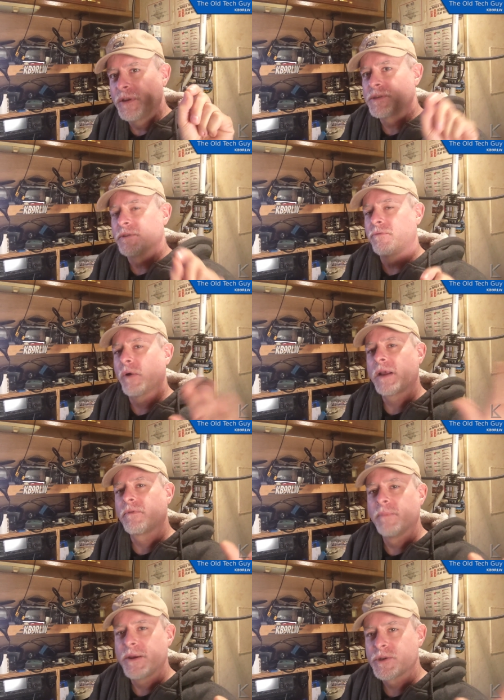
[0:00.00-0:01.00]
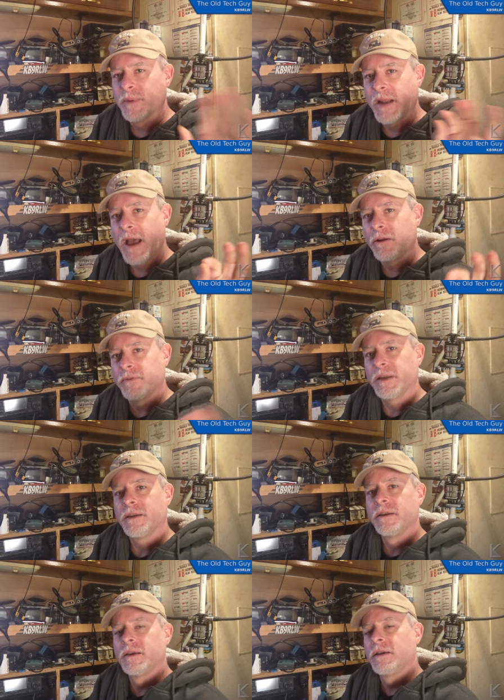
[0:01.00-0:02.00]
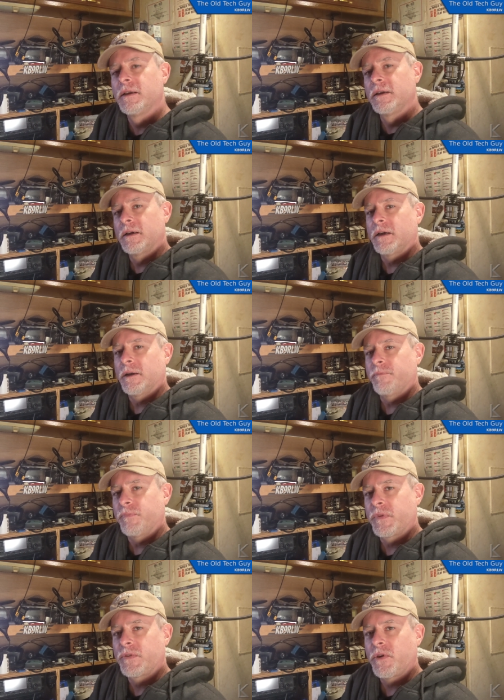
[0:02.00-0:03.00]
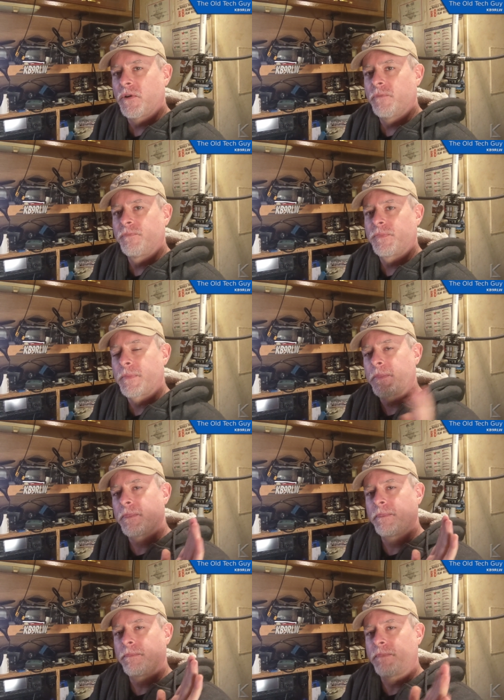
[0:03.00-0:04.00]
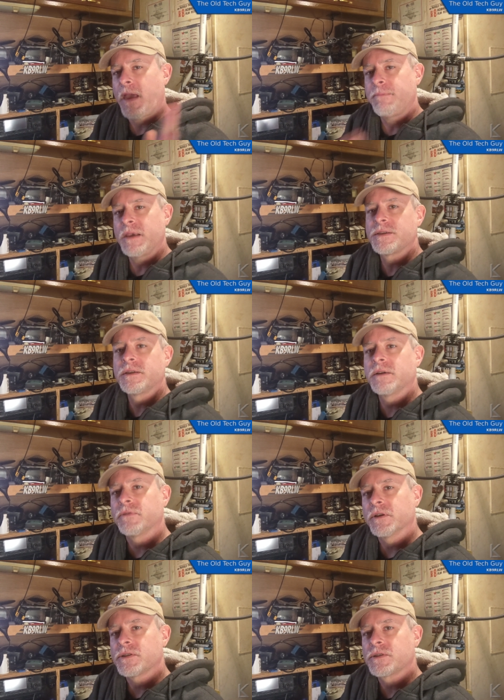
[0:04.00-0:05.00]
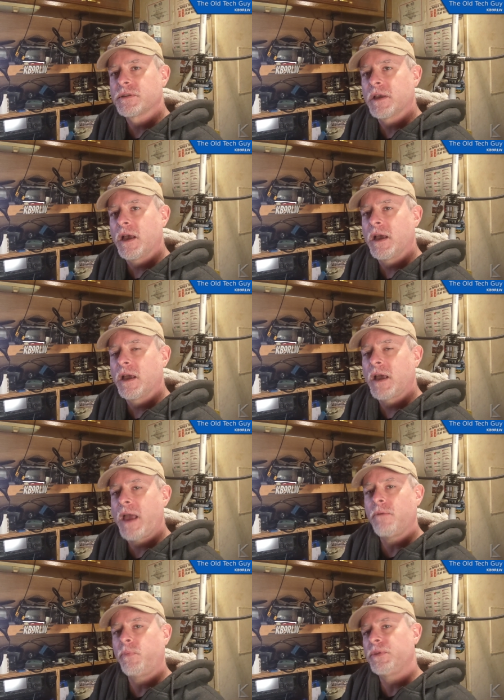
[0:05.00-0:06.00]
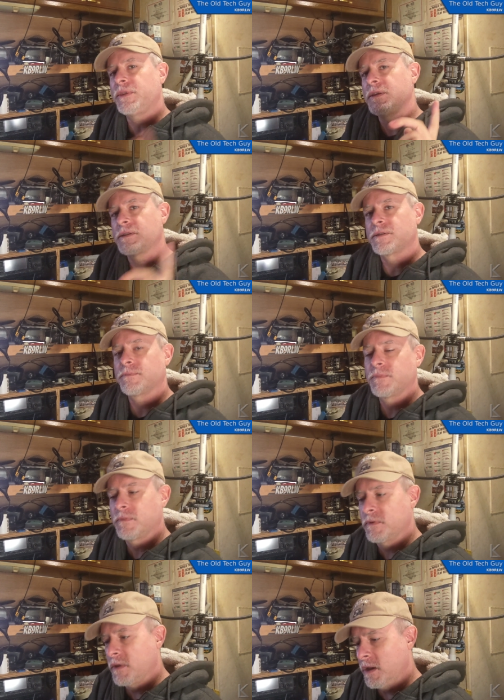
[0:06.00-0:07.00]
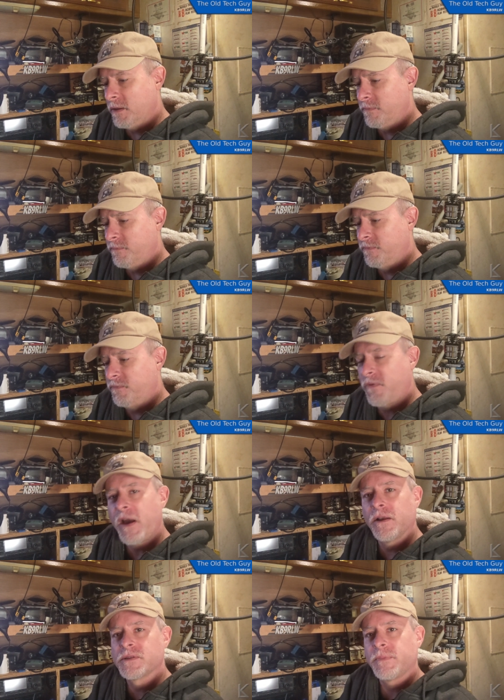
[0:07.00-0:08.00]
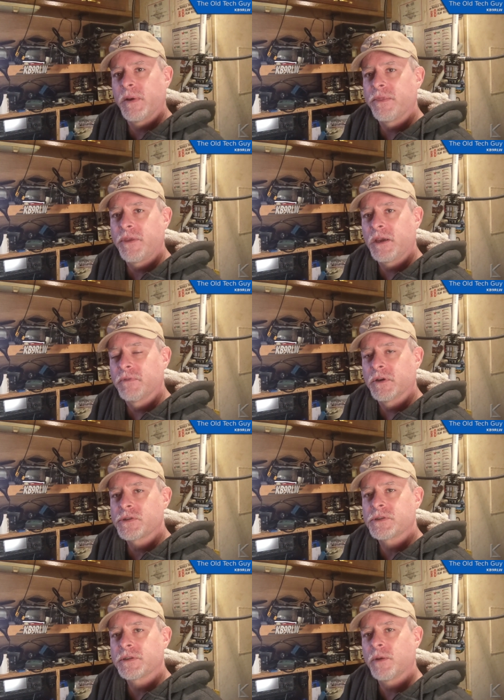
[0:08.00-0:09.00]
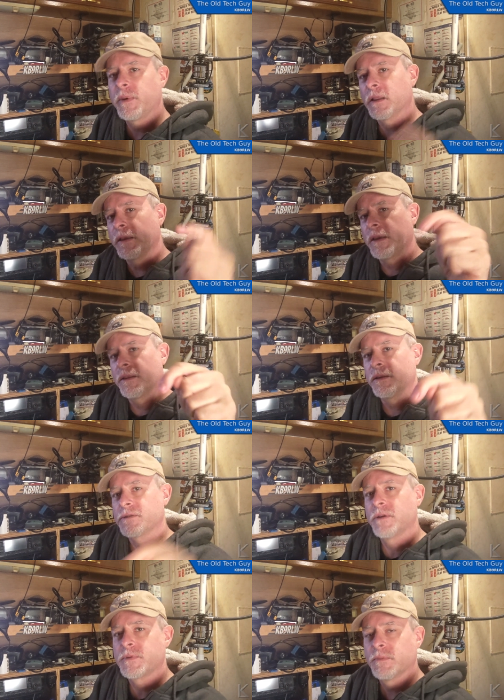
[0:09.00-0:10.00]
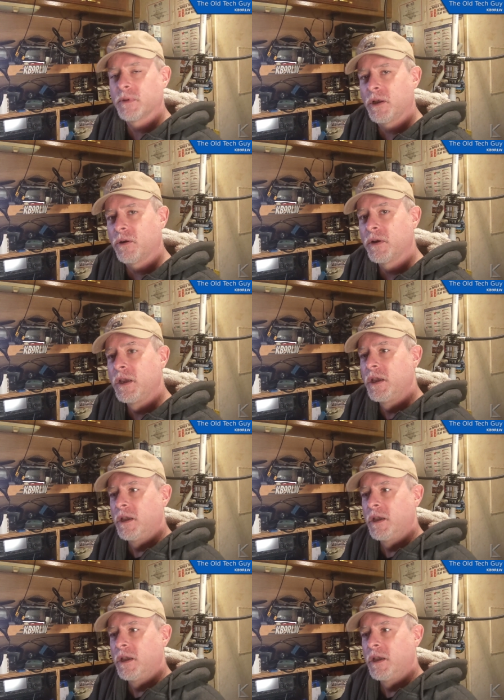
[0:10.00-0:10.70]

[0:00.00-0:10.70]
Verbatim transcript: units of whatever measurement out of it. Um, so that makes a difference. Uh, I'll put these uh, files up on Thingiverse. There'll be a link in the description below